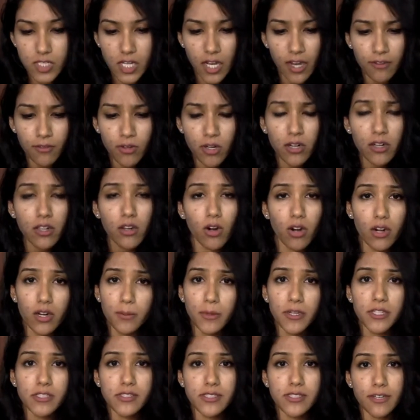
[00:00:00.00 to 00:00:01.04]
I've heard a lot
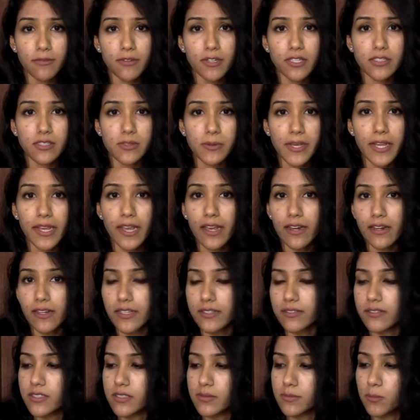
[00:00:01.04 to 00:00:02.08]
about Stefan Zweig, and
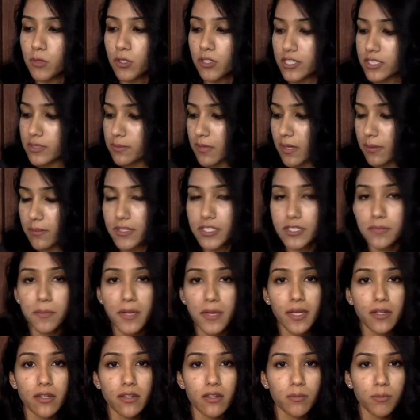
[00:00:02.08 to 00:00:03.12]
this book is published
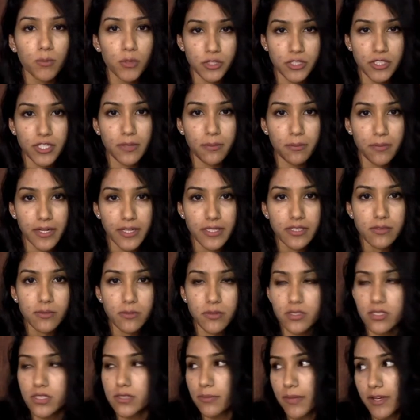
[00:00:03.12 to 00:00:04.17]
by Pushkin Press,
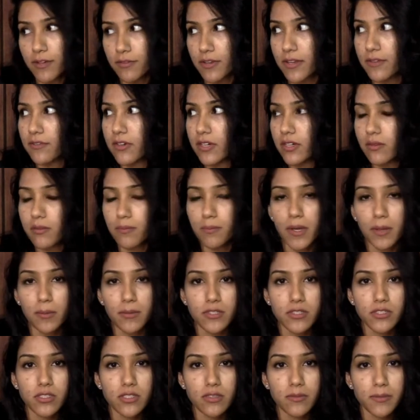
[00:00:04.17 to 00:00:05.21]
which is my favorite
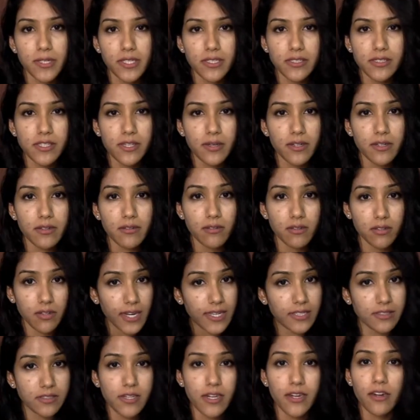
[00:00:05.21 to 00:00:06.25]
publisher because they
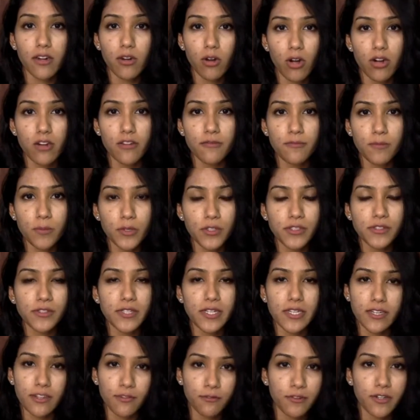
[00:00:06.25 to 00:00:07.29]
translate a lot of books
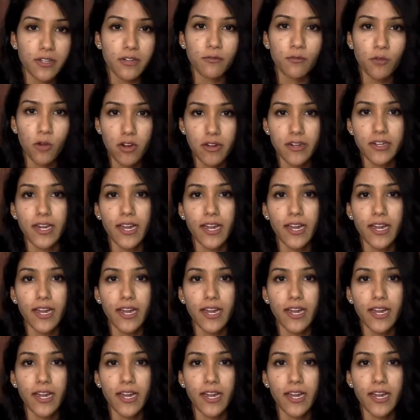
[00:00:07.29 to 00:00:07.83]
in different foreign